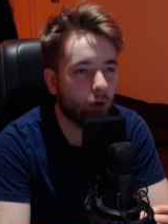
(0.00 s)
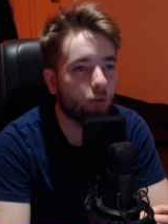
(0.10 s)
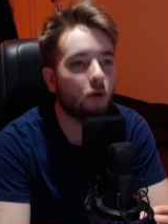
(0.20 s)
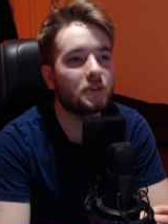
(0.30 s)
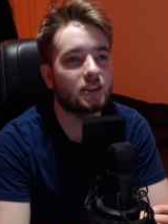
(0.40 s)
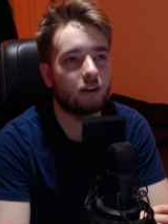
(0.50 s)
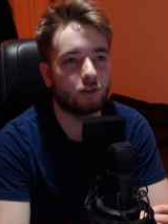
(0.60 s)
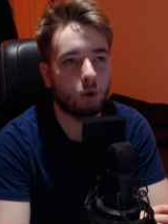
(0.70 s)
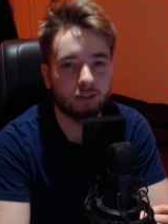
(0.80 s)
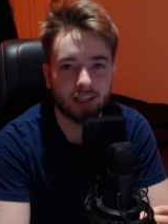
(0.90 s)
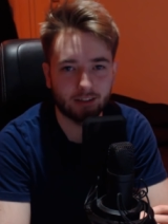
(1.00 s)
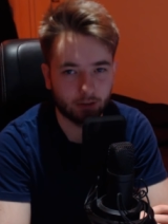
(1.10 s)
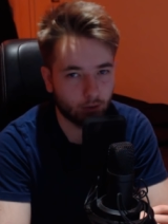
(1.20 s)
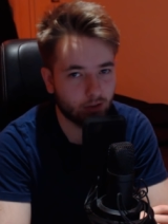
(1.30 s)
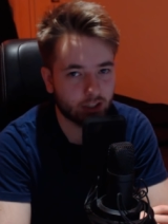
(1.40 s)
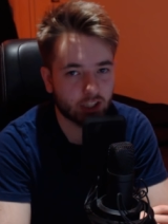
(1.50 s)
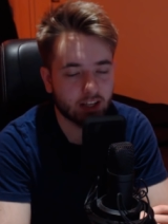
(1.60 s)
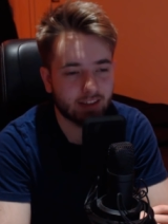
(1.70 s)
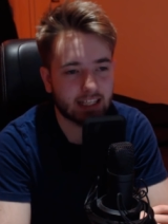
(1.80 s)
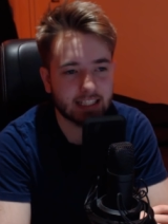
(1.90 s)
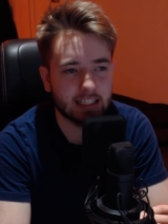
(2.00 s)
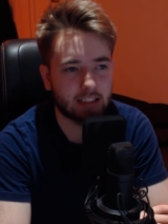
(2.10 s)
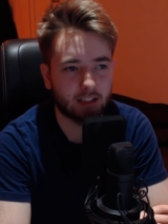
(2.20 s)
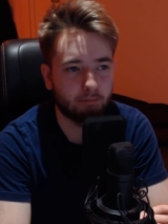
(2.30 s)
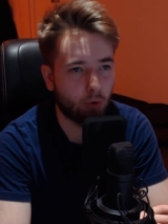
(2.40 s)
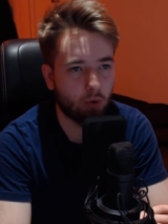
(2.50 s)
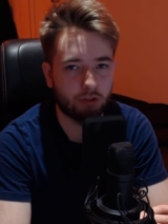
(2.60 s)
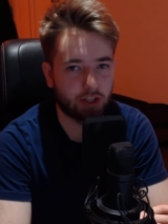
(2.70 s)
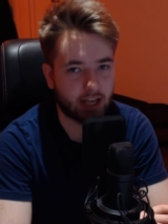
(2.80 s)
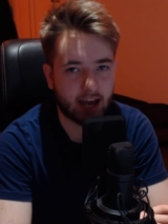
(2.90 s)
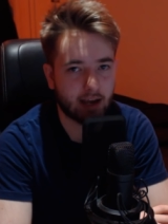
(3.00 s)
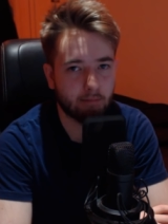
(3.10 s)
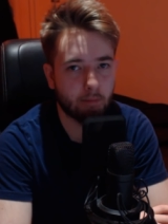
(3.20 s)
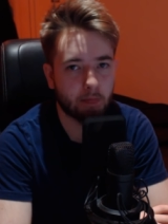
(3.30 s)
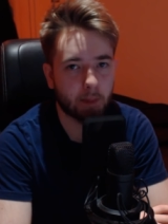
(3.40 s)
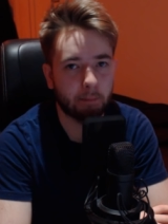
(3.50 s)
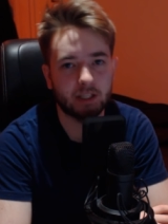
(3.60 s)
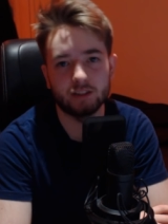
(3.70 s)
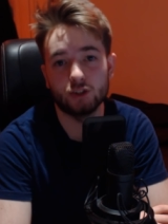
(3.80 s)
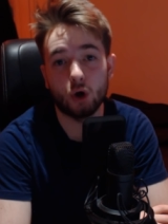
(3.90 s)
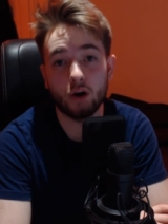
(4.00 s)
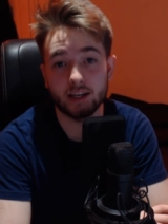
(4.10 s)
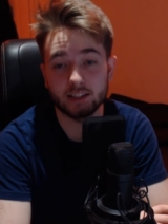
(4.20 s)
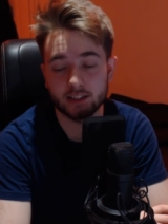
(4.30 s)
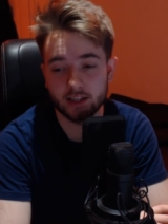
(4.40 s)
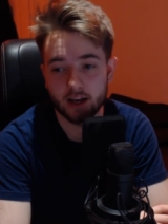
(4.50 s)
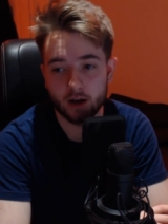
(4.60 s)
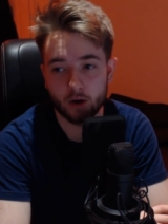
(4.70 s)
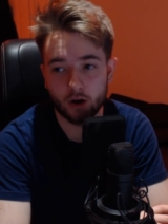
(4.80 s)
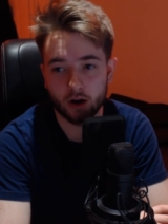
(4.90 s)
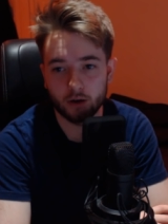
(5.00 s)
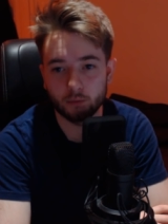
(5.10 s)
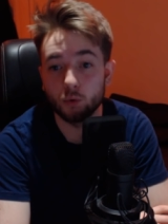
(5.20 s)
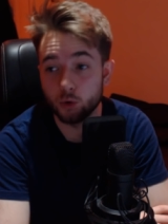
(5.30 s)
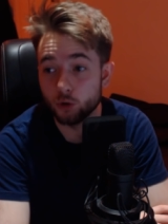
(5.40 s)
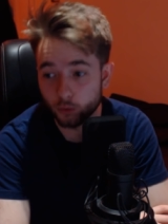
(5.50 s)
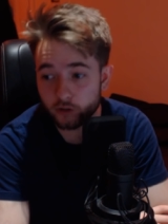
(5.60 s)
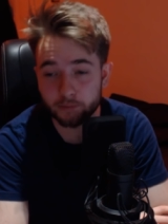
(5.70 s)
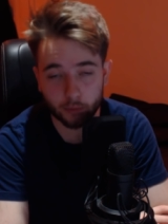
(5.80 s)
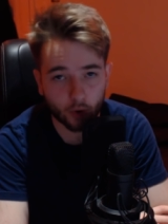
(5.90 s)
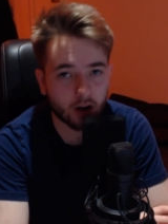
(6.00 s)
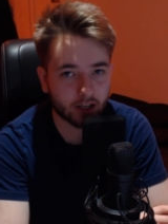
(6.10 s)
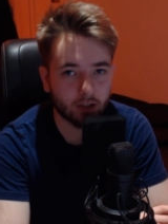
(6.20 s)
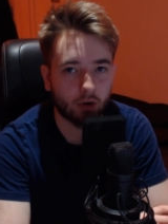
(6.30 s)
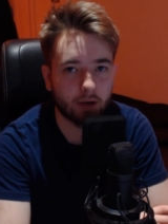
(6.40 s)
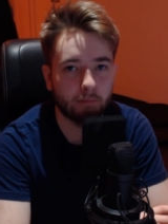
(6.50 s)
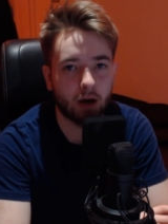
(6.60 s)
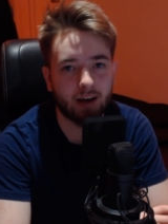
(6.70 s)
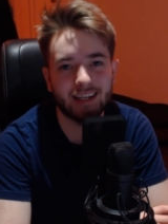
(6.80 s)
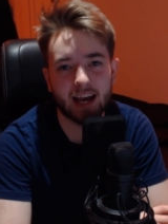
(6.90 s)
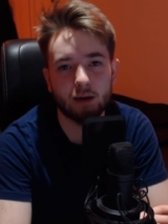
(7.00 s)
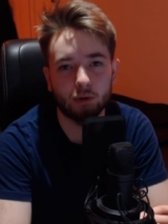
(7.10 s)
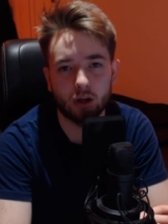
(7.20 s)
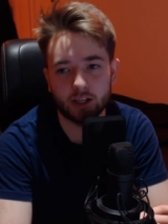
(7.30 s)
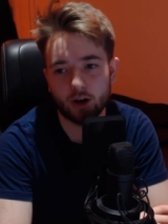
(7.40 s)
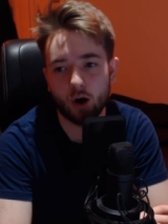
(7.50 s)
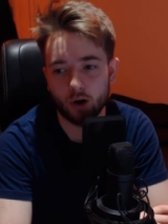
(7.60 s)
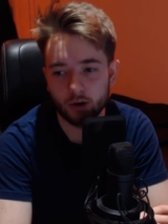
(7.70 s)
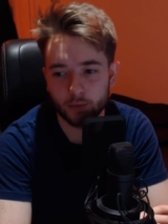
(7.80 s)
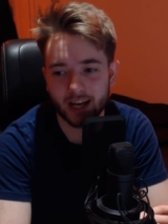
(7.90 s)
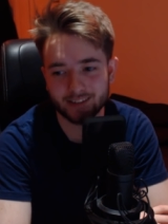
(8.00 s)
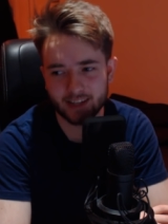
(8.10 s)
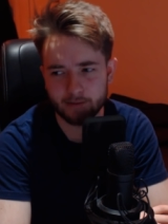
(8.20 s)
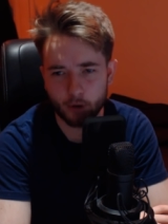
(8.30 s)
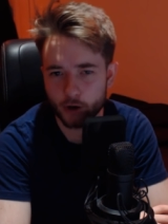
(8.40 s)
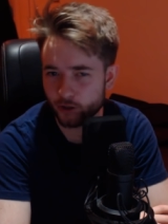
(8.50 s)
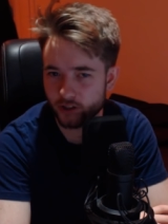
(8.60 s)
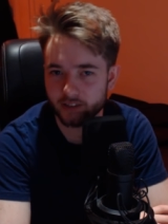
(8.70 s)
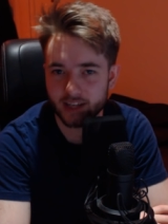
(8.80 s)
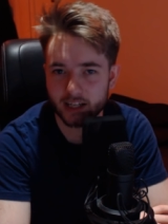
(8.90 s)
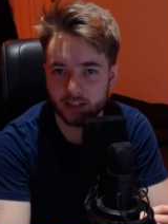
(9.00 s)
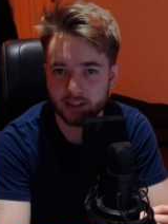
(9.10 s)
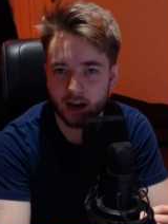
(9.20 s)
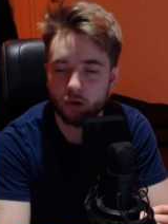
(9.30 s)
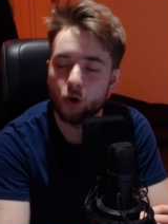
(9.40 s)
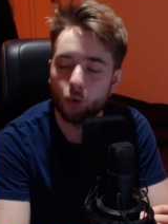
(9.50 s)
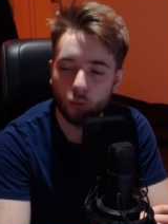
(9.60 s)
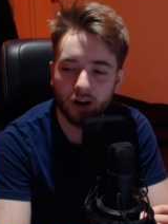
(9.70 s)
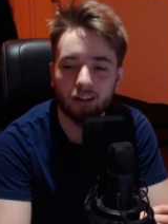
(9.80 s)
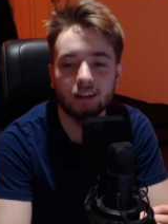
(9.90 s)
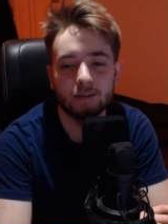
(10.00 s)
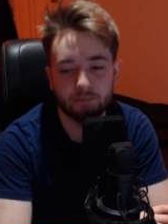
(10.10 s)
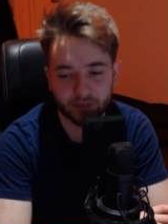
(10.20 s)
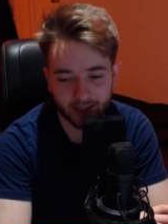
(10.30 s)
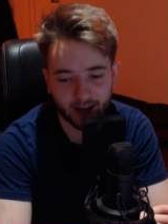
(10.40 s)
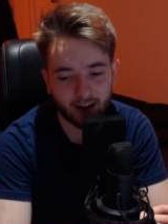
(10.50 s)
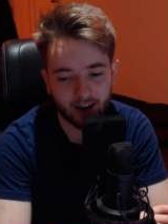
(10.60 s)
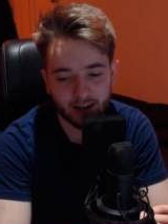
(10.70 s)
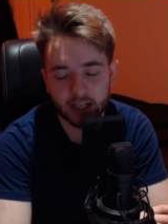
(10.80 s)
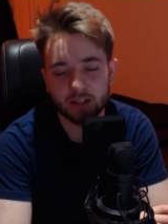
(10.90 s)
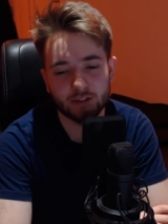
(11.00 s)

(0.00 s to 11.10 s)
although there's enough content at launch, they didn't support the game because DICE. Uh, who would have been working on it, but EA were like, oh, we had to take microtransactions out? Well, uh,